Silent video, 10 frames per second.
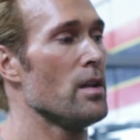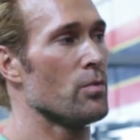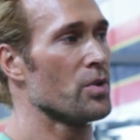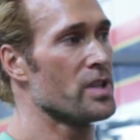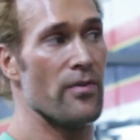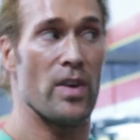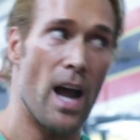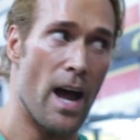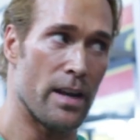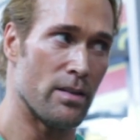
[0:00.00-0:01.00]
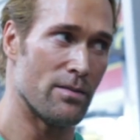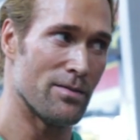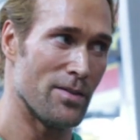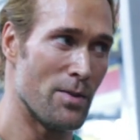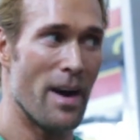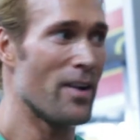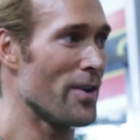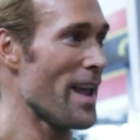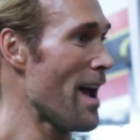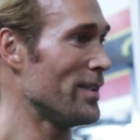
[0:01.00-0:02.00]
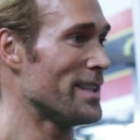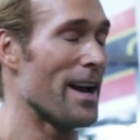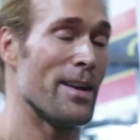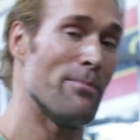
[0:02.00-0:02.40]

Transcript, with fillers: We'll see if you got it. You might already have it down. You